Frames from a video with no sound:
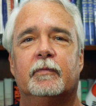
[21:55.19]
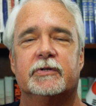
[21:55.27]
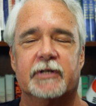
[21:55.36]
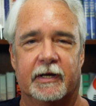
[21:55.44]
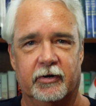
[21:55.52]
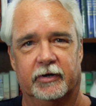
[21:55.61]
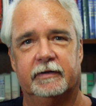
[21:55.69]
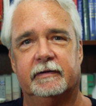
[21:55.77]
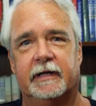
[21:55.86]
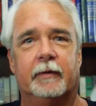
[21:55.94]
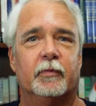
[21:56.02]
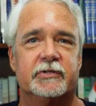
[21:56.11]
which I
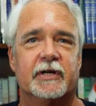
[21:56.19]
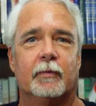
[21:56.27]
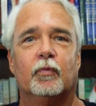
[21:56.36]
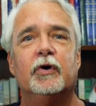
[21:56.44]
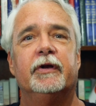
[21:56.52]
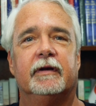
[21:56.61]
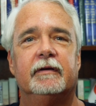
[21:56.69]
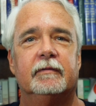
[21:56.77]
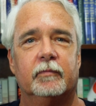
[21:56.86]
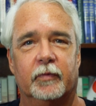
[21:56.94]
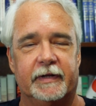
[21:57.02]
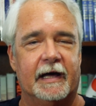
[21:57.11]
could and which I wouldn't
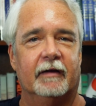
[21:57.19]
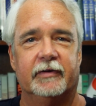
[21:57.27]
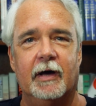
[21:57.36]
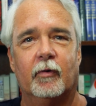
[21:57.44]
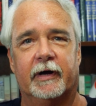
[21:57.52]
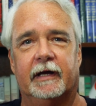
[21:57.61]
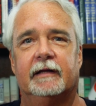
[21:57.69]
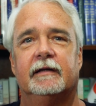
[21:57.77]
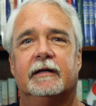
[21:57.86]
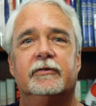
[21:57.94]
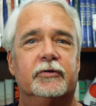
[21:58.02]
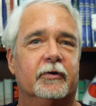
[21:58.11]
without knowing it.
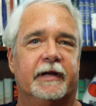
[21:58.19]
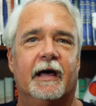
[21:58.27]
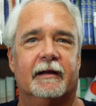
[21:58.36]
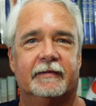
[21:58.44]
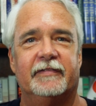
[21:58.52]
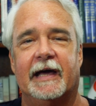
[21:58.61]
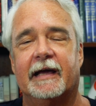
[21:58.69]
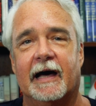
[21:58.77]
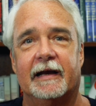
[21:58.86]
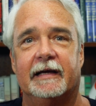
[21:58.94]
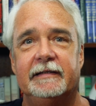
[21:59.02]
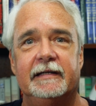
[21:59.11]
And it turned out, thank
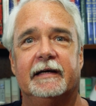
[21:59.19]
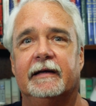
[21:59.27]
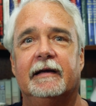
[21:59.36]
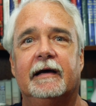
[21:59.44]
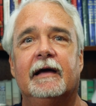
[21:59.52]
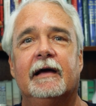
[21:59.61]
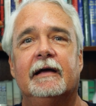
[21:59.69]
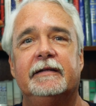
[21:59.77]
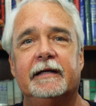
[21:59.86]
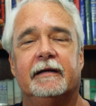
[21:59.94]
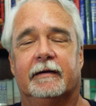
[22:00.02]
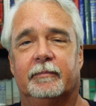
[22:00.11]
God I did.
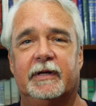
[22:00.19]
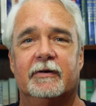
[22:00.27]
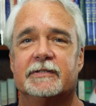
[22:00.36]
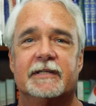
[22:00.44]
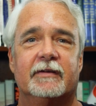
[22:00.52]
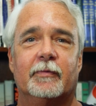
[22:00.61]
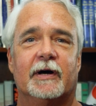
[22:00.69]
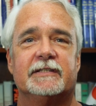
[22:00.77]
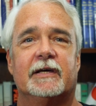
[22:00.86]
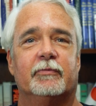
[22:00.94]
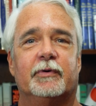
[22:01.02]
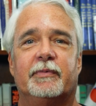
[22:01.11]
Didn't, because
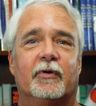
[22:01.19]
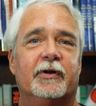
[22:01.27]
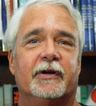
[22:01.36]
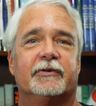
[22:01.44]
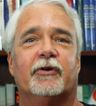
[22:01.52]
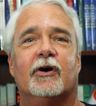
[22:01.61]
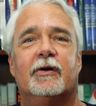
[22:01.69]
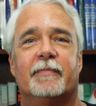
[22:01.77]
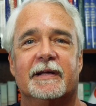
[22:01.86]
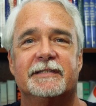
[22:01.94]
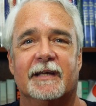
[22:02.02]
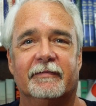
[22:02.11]
otherwise I would have been wondering, talking
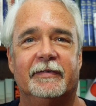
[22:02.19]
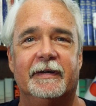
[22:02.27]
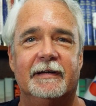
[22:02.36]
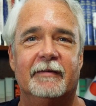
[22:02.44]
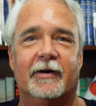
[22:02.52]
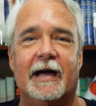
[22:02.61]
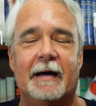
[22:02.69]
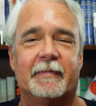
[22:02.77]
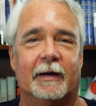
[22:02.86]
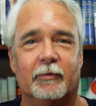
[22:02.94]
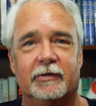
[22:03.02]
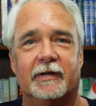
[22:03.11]
about something that never
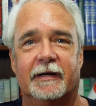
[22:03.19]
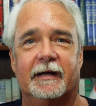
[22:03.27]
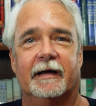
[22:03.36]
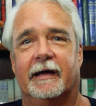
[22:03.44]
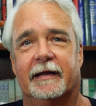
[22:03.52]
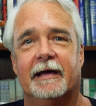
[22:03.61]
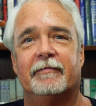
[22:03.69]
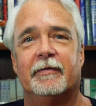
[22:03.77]
happened. I would look like an